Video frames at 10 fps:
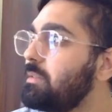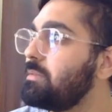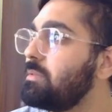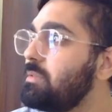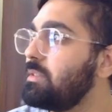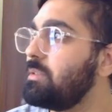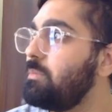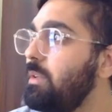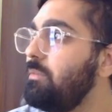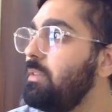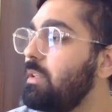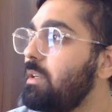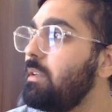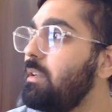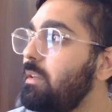so just when we are
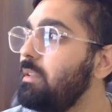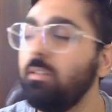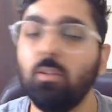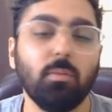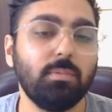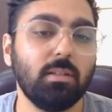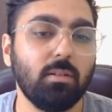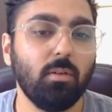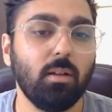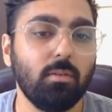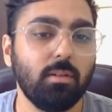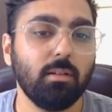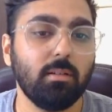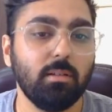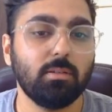creating the object, no, I don't think
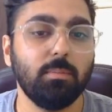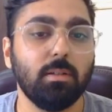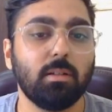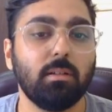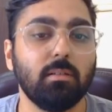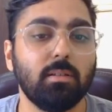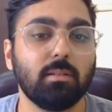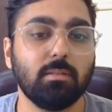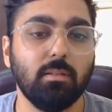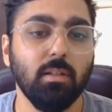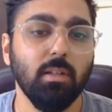it needs to be a critical section.